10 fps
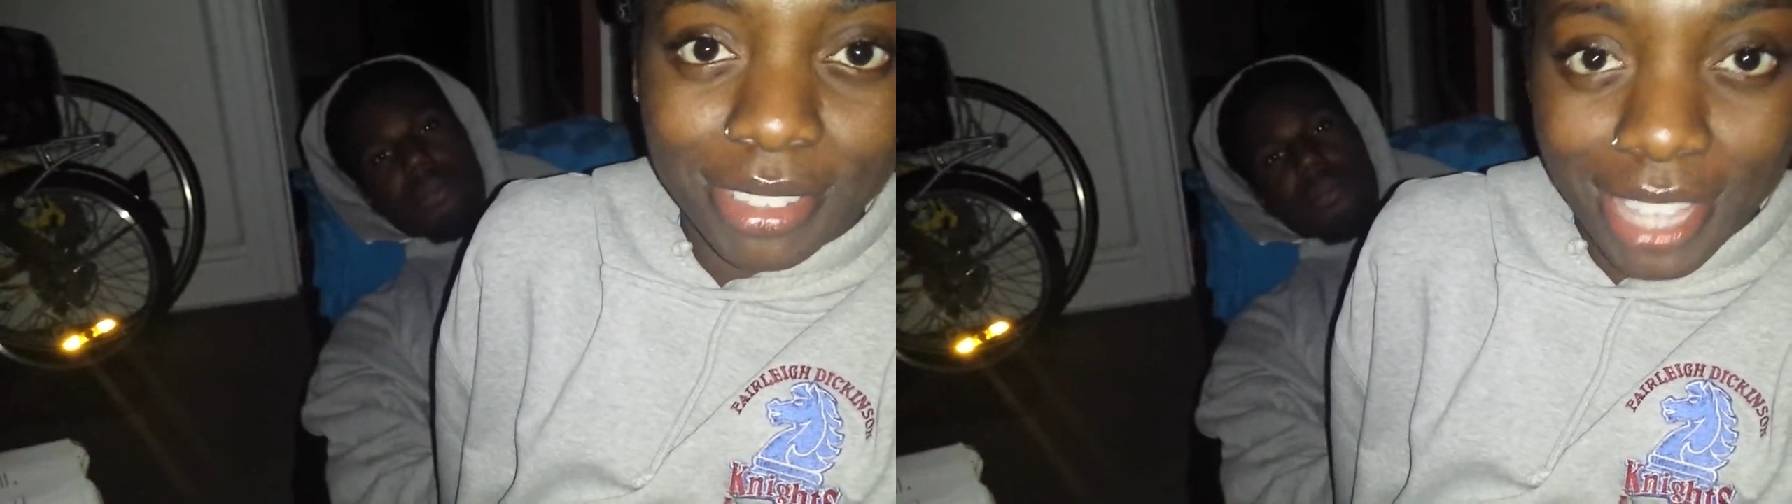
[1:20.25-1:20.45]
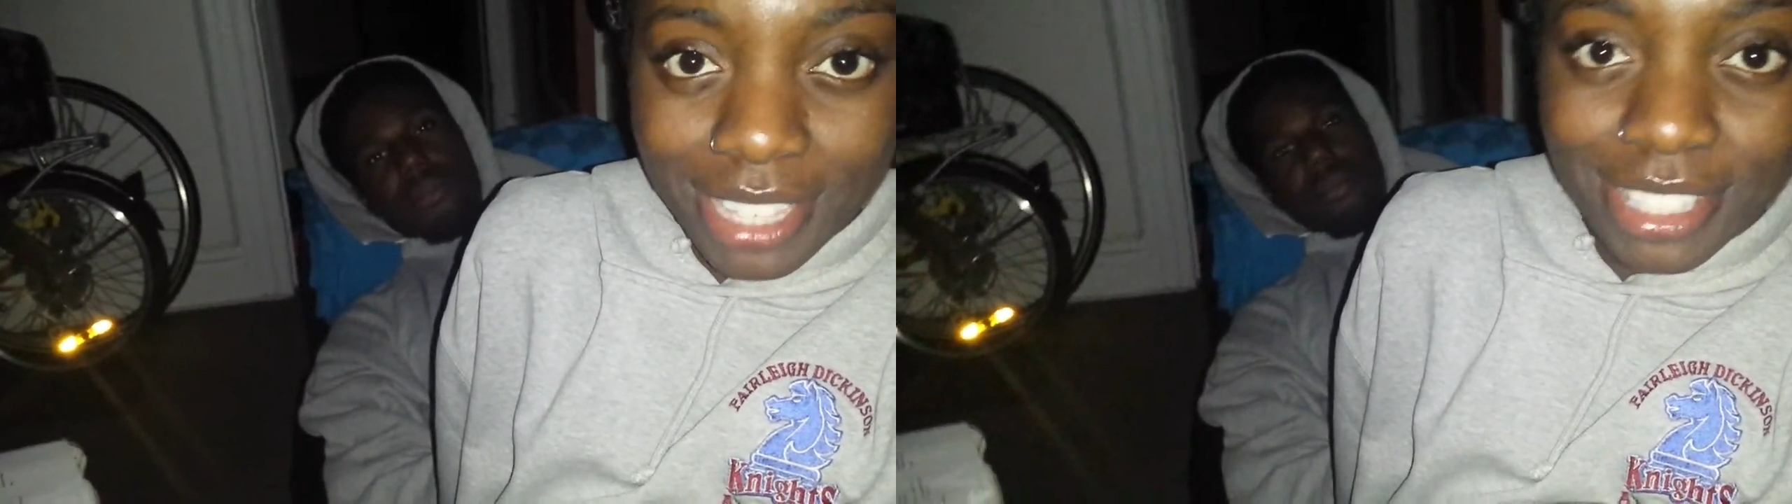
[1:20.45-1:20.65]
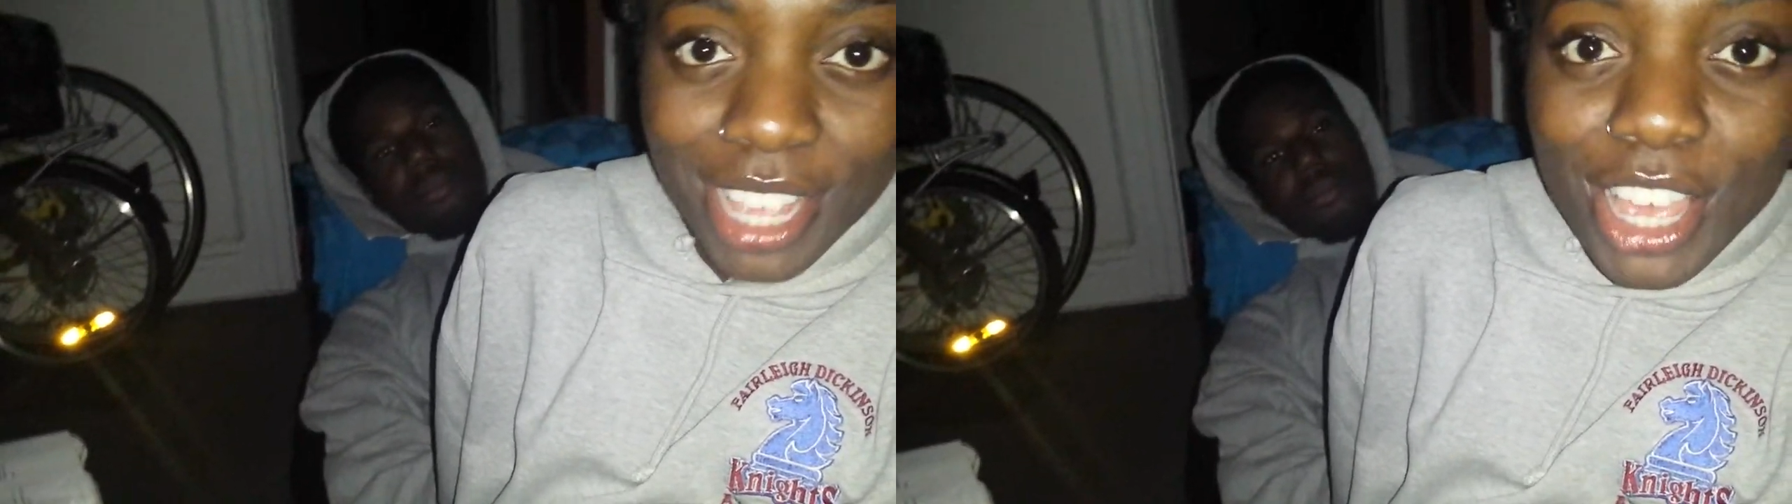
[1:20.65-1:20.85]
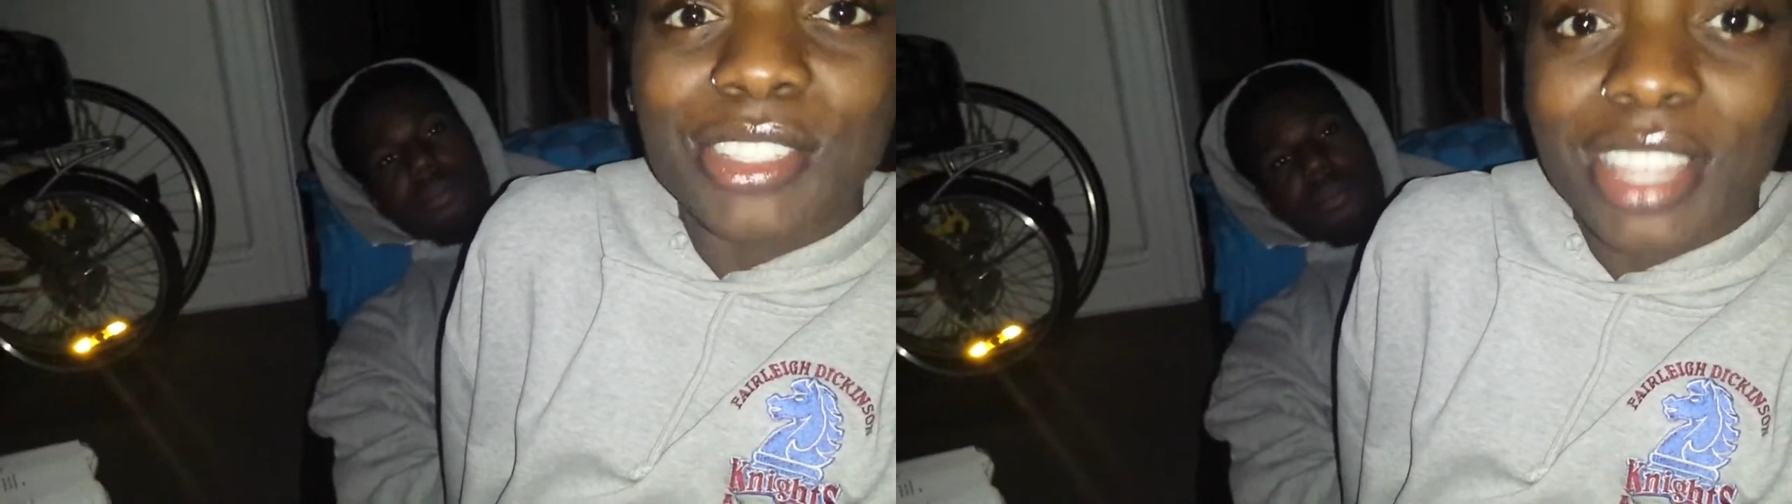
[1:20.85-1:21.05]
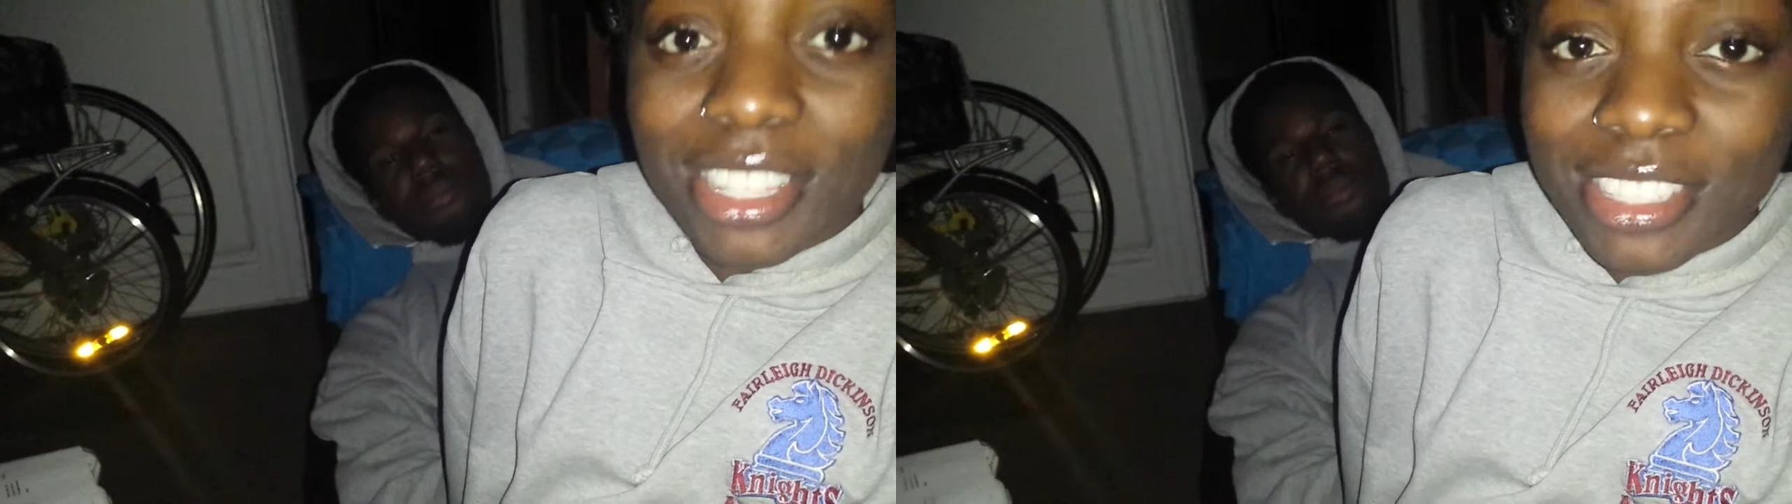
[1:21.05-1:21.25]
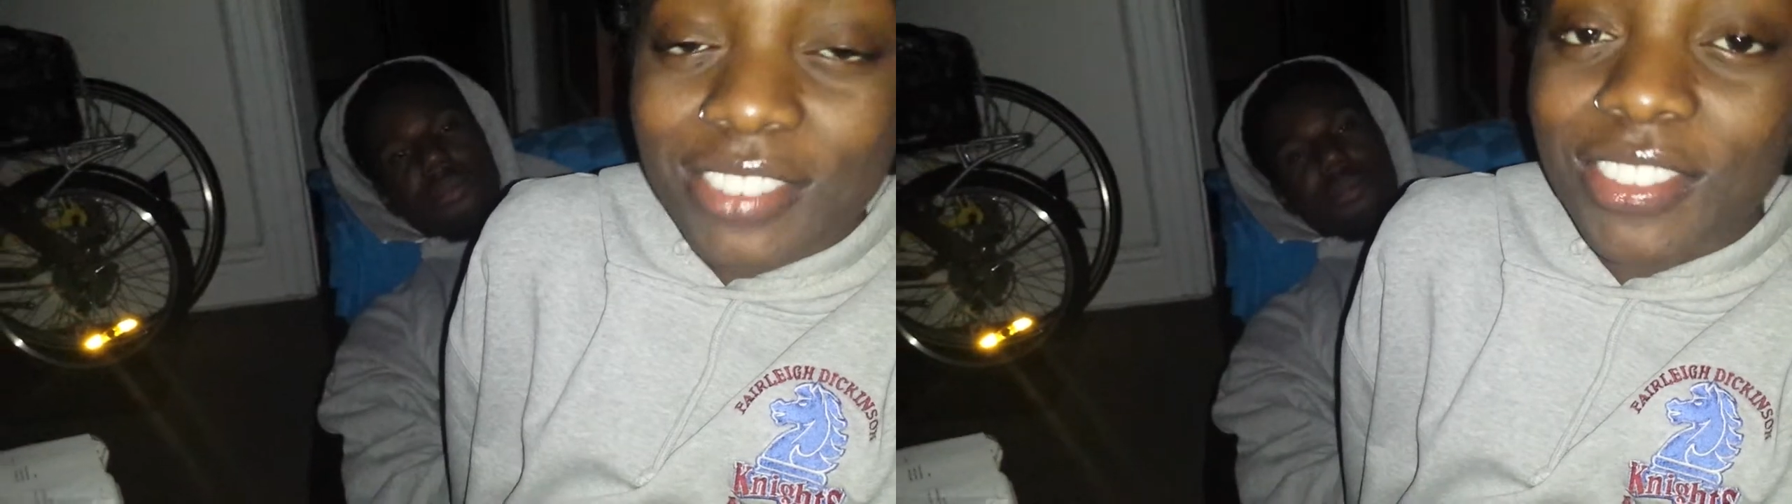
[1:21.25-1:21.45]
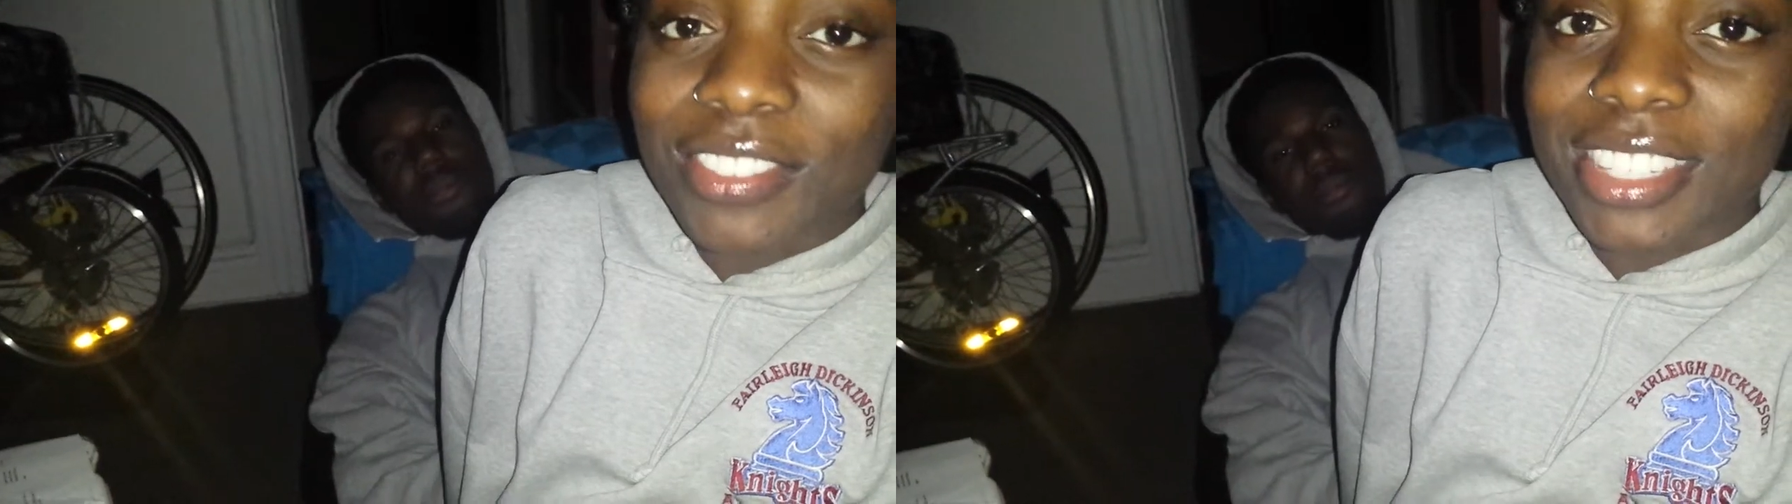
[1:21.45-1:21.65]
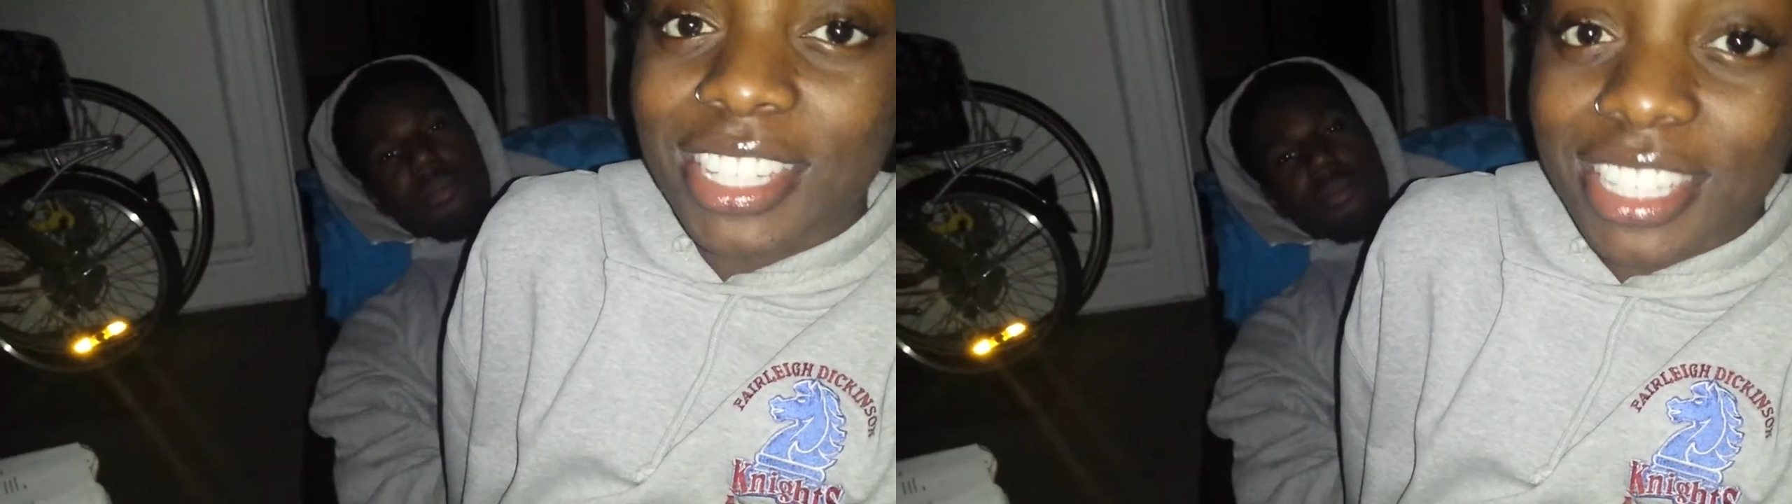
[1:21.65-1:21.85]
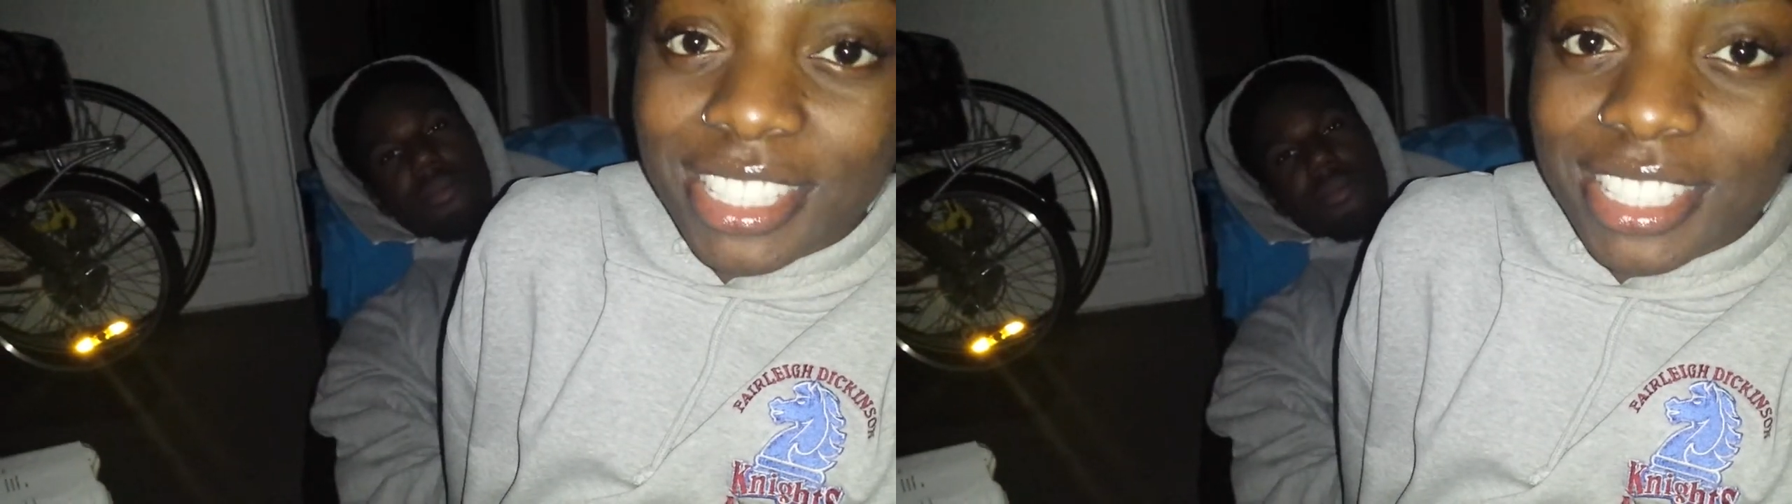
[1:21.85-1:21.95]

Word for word: Yes, 2015